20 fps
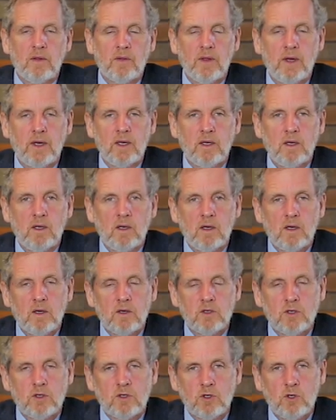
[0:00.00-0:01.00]
They
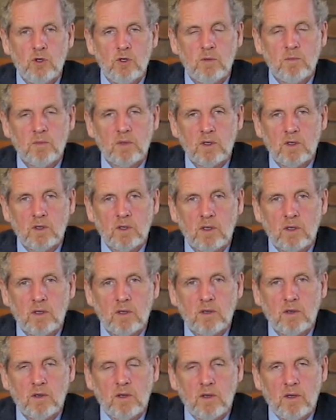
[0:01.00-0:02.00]
determined
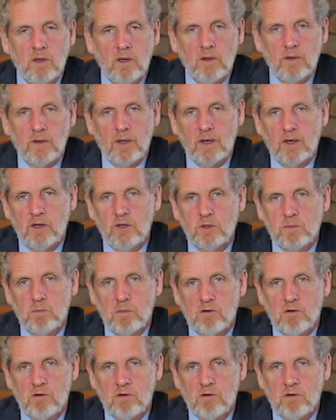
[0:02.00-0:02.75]
that his